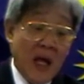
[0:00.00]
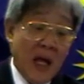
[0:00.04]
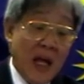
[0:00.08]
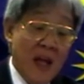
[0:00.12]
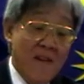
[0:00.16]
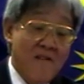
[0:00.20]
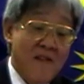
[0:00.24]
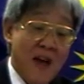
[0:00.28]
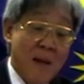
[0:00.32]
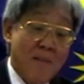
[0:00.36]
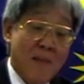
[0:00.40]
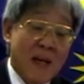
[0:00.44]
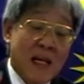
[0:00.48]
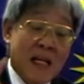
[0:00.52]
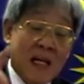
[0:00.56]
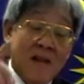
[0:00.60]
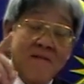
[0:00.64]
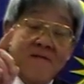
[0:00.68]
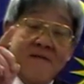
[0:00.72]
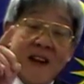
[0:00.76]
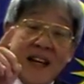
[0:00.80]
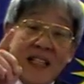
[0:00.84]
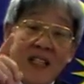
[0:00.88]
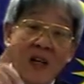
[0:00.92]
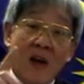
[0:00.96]
if they had been
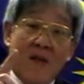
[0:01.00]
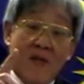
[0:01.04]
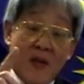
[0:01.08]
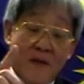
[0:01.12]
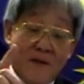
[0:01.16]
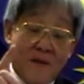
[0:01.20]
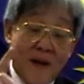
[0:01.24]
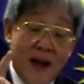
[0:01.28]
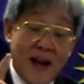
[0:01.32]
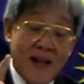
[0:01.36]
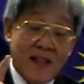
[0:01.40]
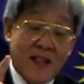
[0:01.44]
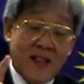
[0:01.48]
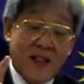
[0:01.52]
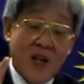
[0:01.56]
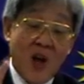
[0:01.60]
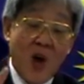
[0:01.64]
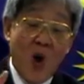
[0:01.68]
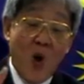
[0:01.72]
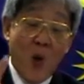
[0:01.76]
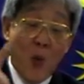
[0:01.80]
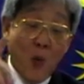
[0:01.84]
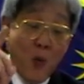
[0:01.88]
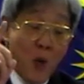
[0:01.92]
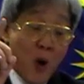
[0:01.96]
convicted of the offence
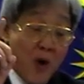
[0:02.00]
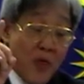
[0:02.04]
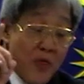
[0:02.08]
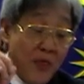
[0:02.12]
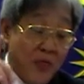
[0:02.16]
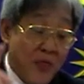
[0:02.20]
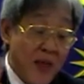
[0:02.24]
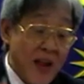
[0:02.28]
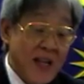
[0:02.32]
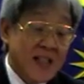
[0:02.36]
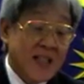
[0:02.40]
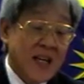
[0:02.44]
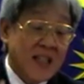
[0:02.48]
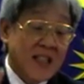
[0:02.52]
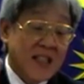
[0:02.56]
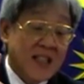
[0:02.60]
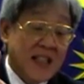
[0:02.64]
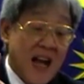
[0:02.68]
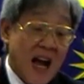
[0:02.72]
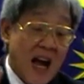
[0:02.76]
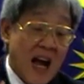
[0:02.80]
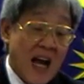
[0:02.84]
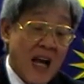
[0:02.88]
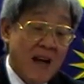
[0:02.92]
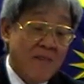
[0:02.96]
within such
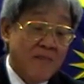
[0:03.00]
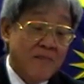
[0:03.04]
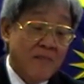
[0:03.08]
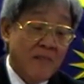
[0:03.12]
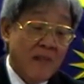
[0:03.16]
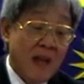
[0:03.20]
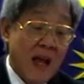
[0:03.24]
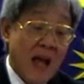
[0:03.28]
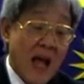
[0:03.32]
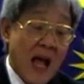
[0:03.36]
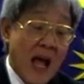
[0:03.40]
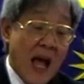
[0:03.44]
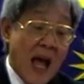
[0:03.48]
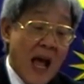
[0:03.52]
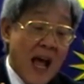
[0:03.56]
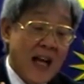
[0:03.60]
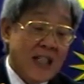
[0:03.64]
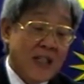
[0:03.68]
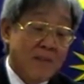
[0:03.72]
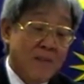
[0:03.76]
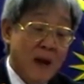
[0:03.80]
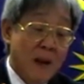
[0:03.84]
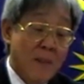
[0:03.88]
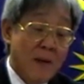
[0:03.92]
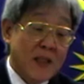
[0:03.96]
time
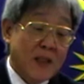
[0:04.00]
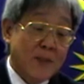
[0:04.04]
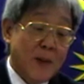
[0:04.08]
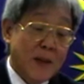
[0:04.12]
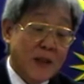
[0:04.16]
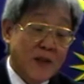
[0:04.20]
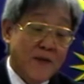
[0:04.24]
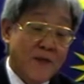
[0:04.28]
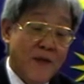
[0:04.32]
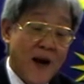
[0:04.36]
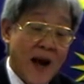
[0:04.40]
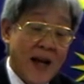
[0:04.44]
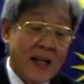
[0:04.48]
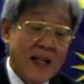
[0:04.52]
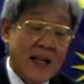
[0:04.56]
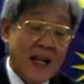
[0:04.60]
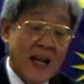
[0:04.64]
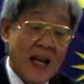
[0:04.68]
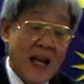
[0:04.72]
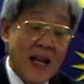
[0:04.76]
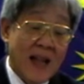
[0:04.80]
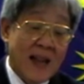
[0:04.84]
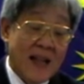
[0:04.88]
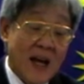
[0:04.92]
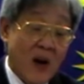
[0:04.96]
as may be specified
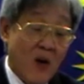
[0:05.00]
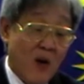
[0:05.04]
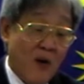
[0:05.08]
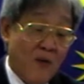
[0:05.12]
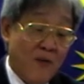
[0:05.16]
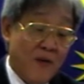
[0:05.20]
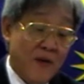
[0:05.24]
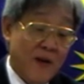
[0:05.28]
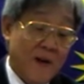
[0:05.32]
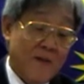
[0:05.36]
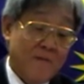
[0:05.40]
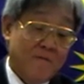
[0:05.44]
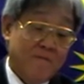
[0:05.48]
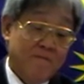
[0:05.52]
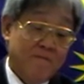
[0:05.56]
in that offer.